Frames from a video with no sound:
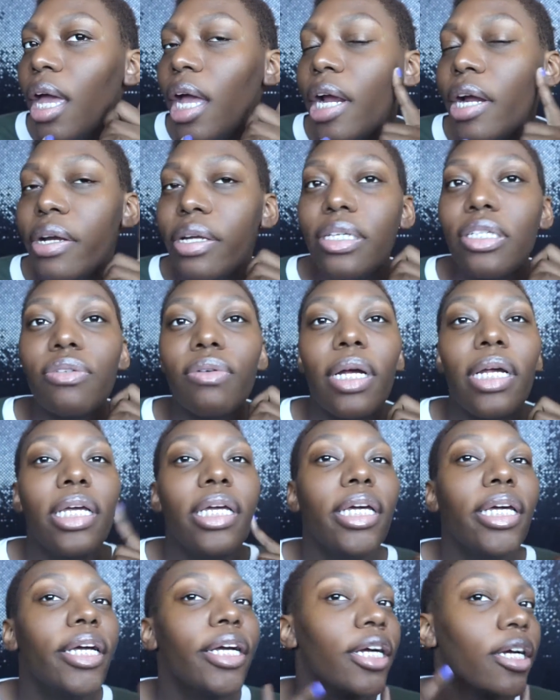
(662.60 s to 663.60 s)
areas right
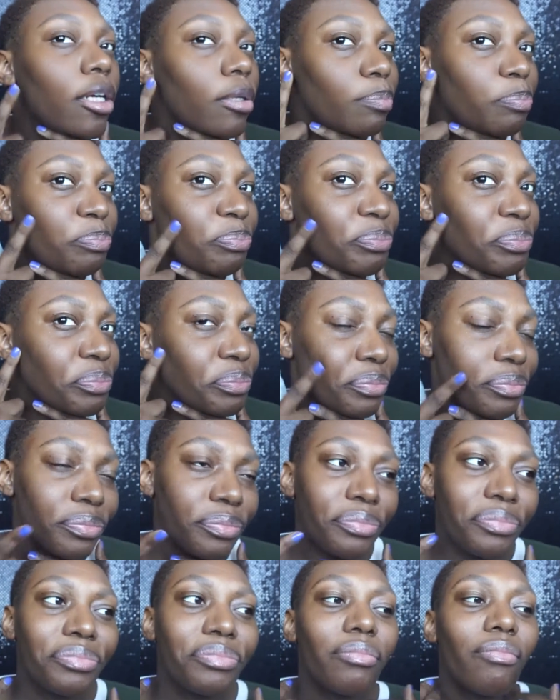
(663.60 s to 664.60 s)
here,
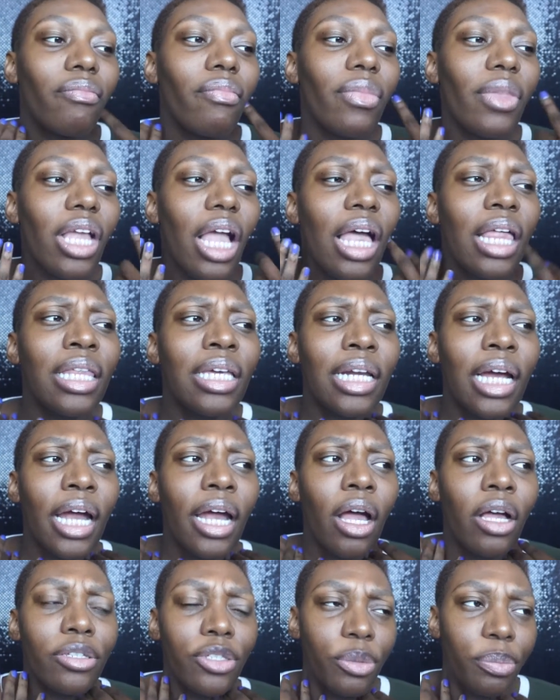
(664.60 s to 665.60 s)
and then I
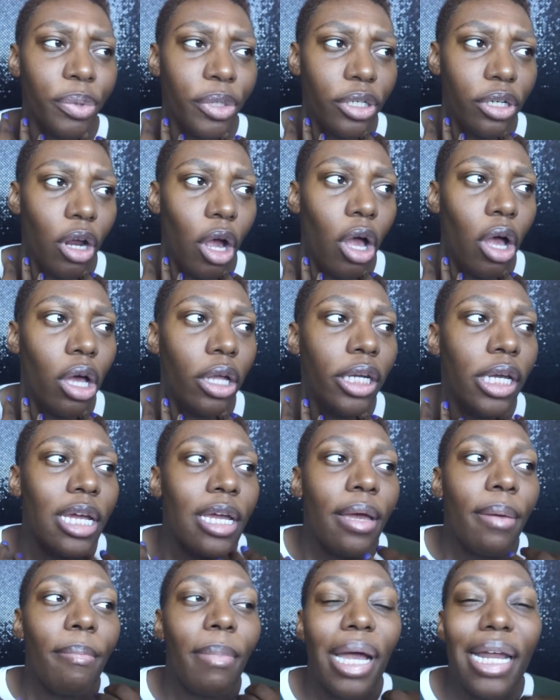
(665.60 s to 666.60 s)
also put it on
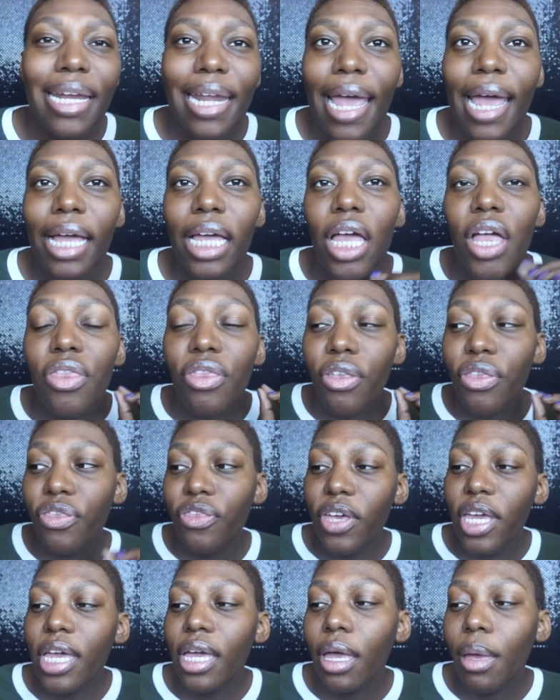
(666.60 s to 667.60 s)
my neck. The
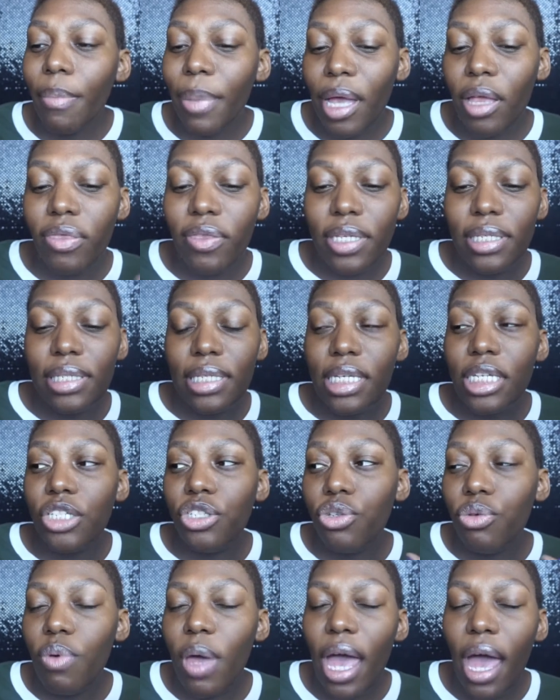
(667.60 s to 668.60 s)
thing about this
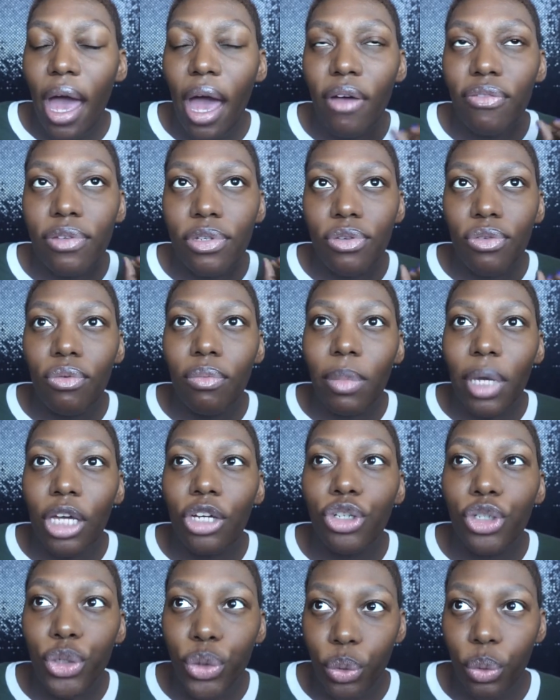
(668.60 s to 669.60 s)
is you have to
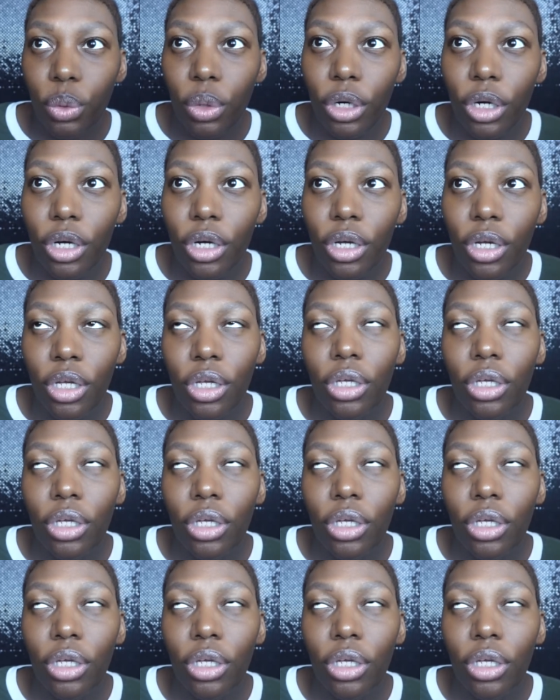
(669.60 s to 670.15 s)
make sure